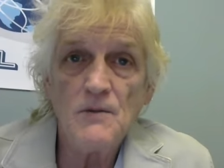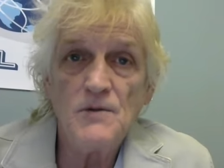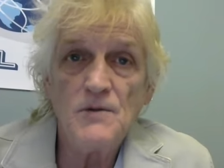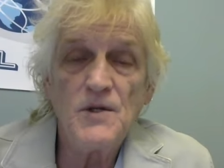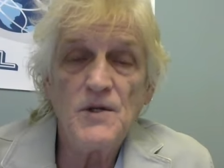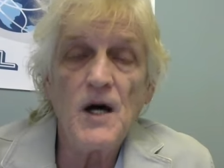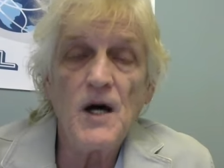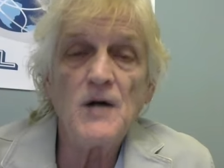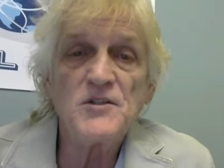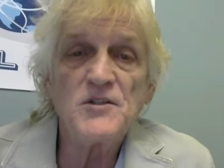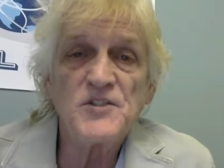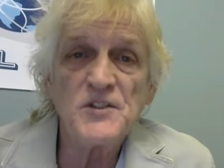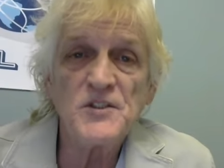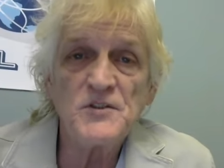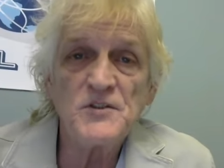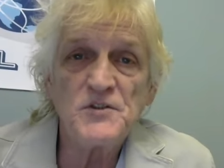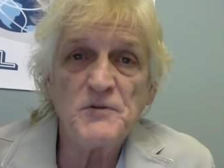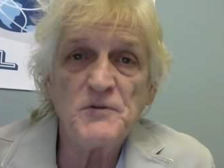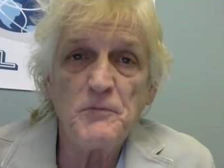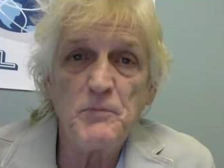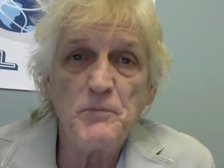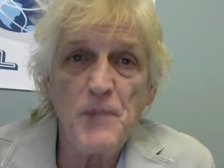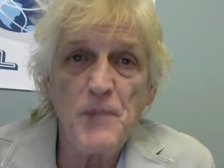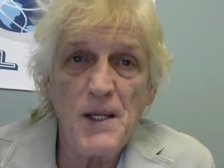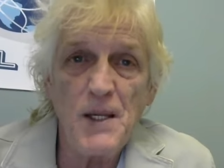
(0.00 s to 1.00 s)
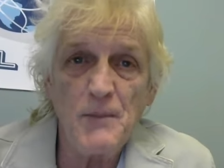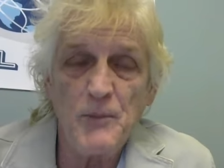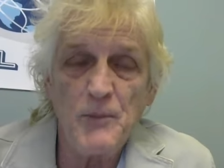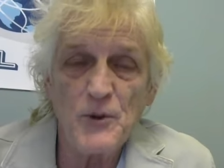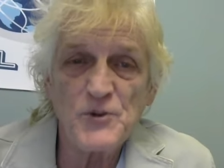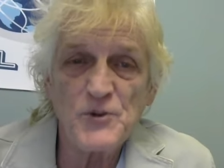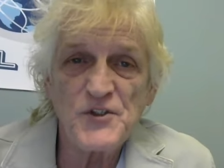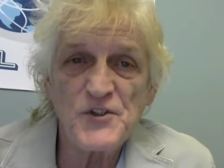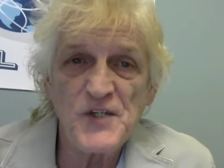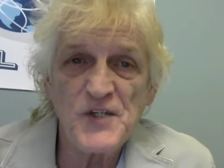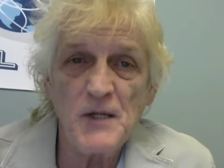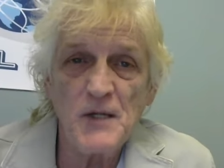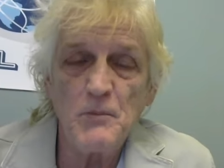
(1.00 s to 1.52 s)
dozens of people
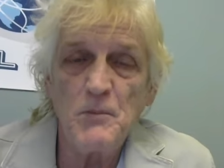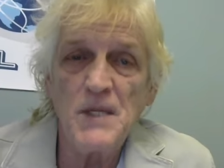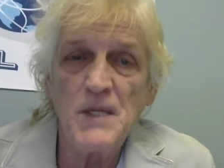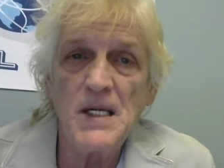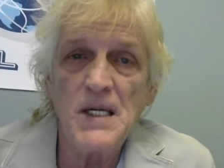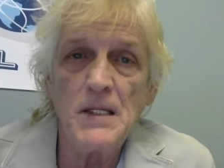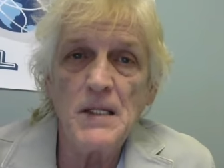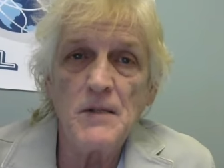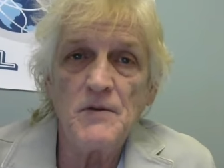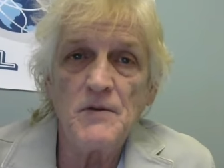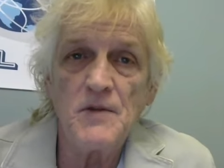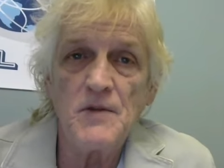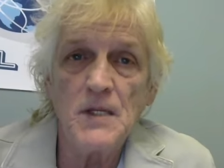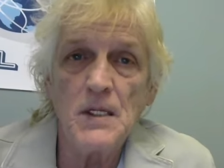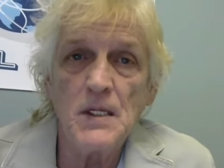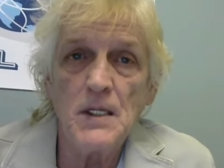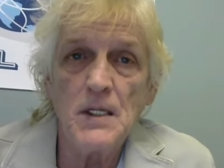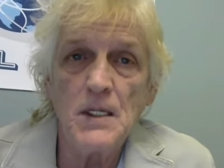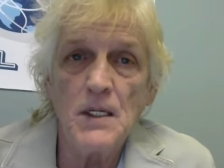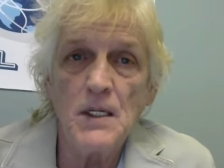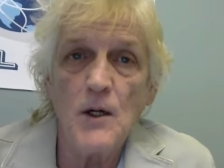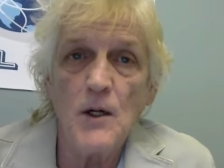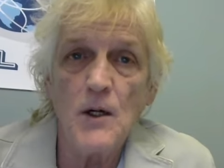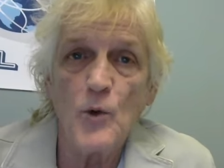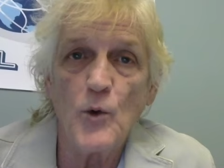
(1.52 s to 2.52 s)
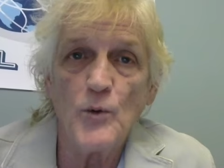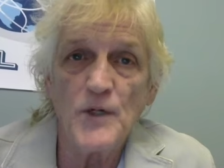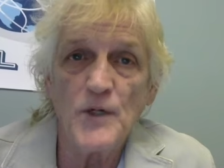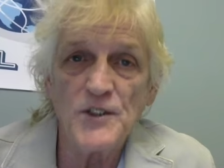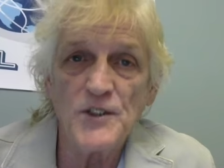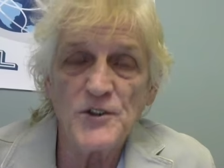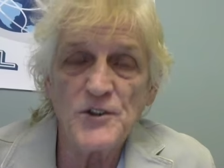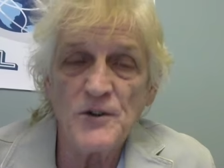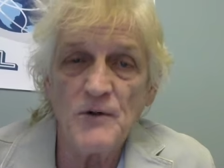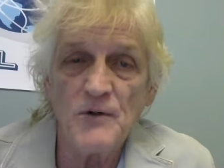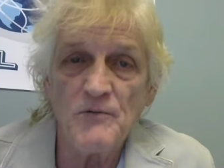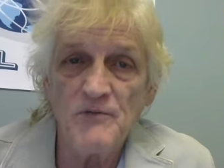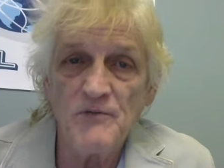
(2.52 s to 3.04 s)
sent me the
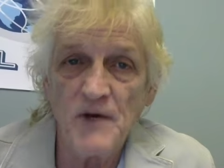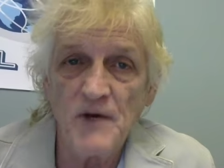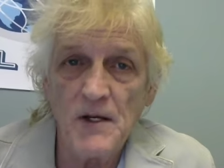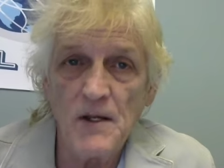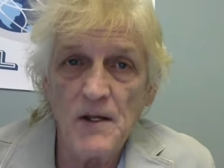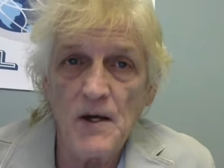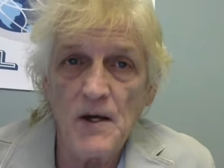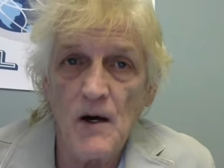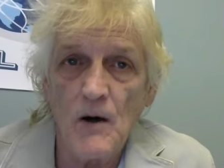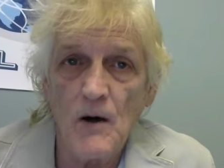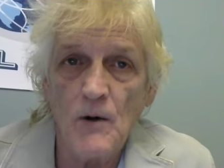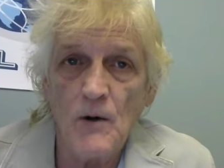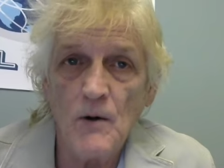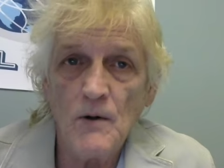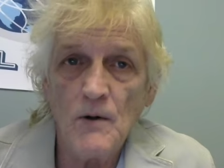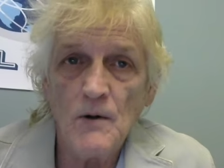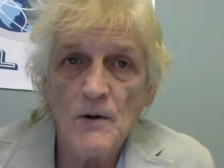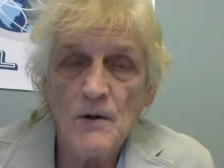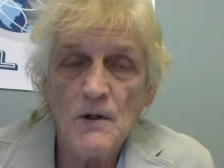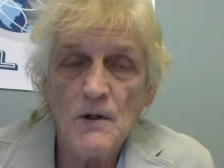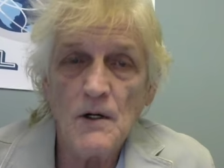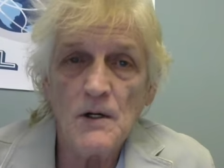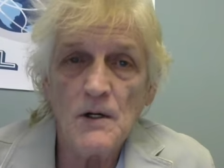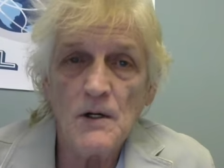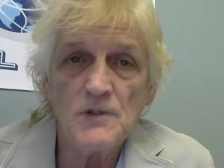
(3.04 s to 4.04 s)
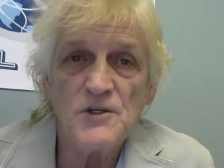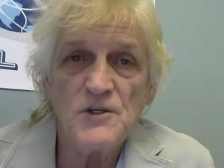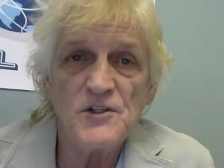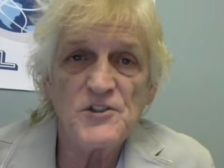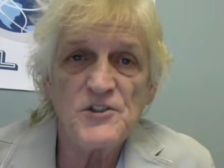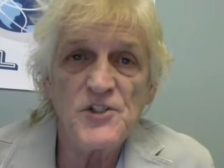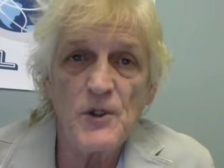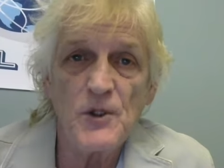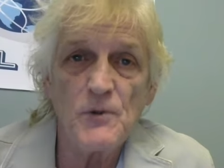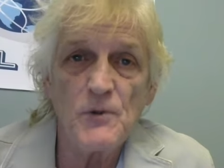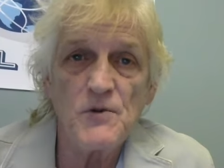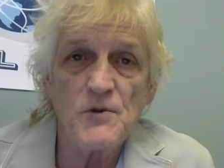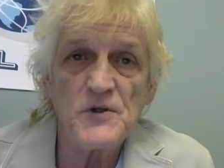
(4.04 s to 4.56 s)
original video uh, to
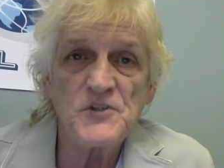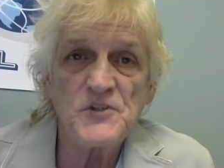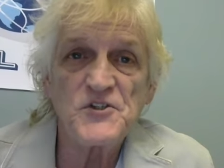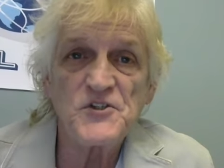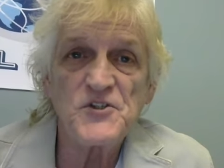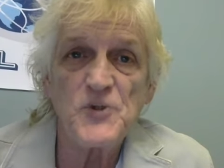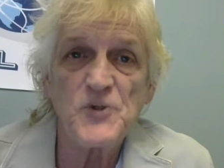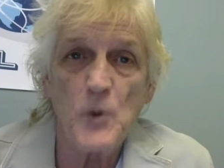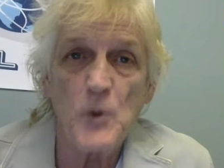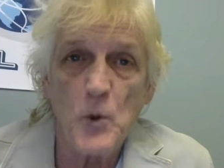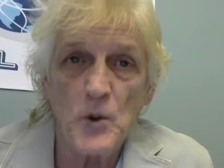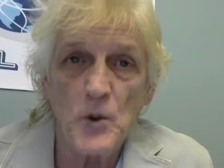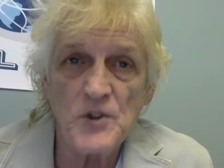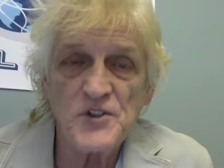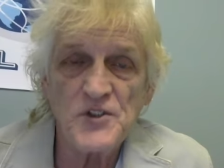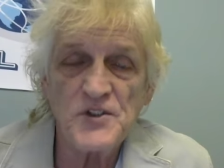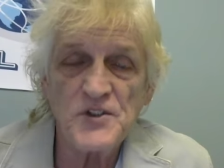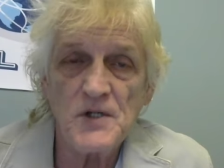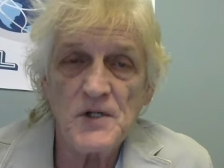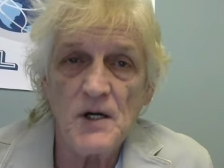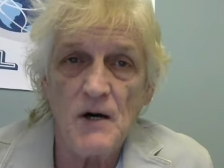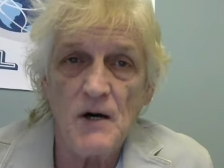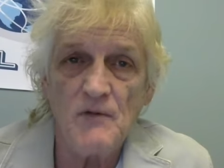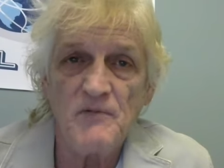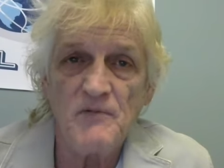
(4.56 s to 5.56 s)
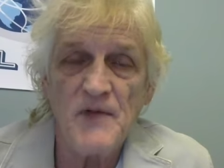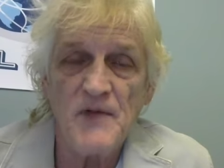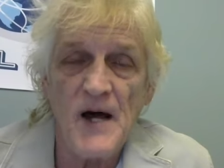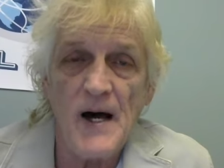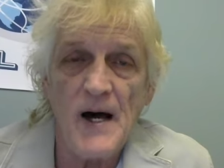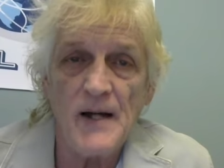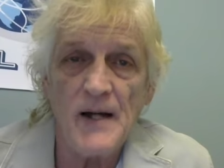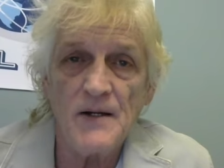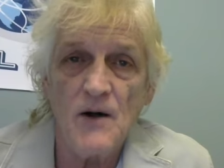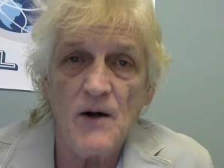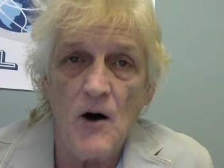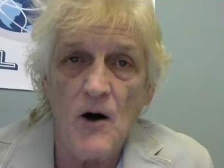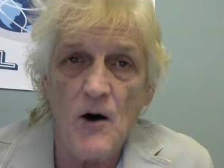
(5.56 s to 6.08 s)
show the source of
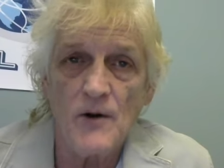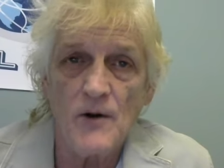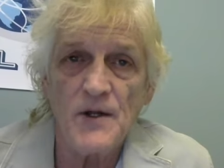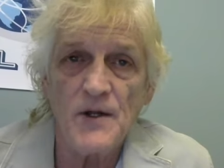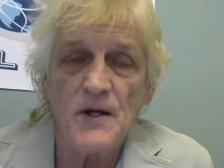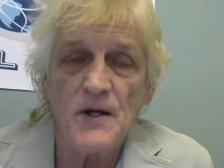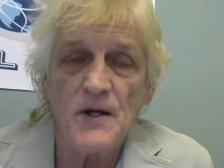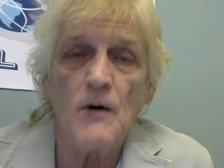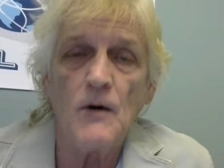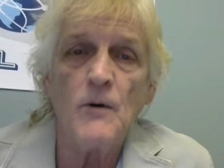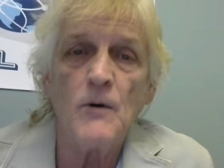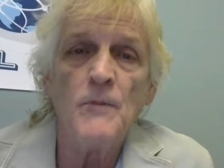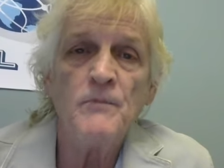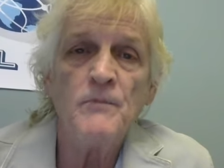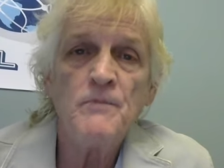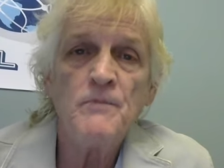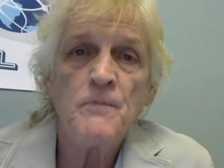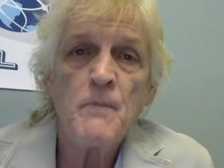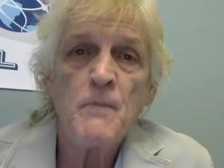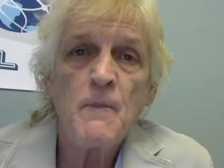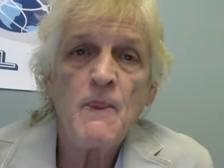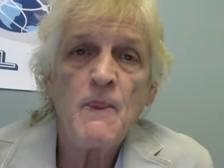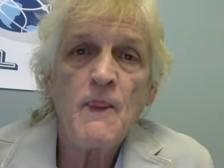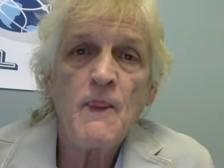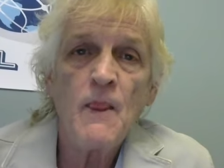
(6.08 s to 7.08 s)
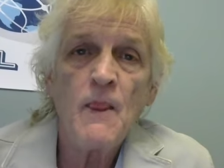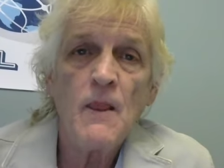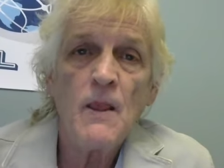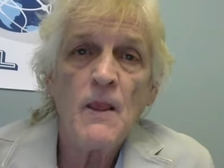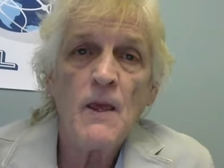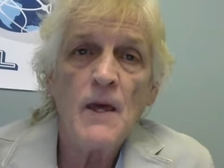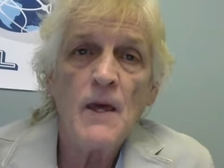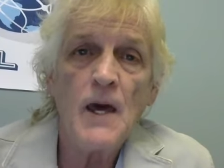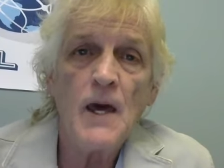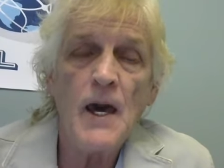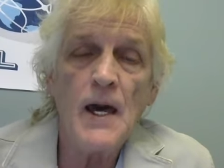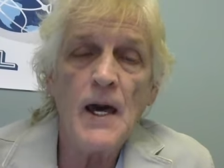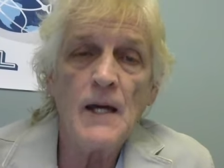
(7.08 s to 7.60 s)
that audio
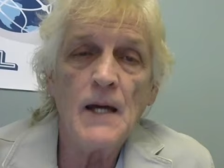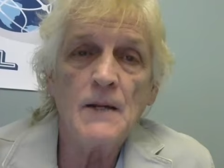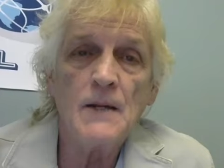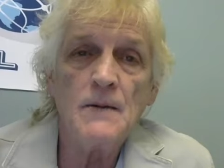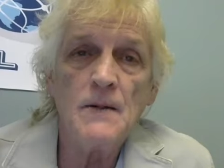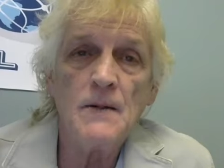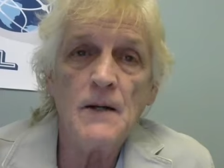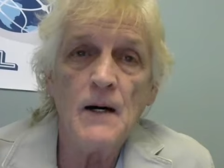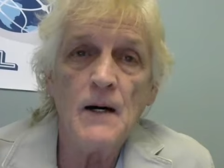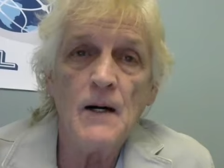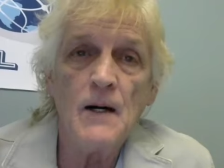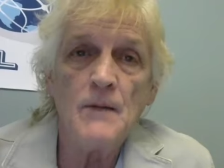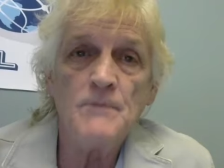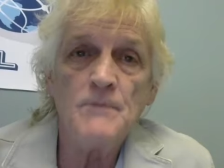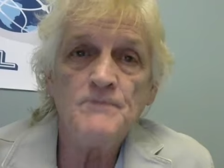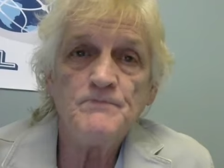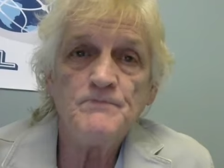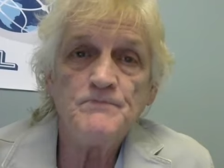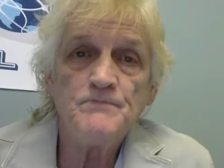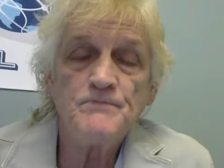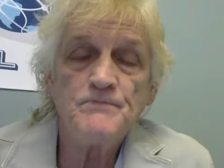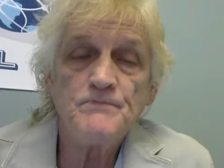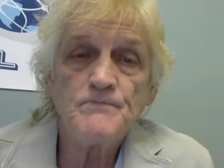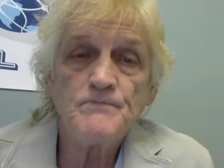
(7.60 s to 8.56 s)
and um,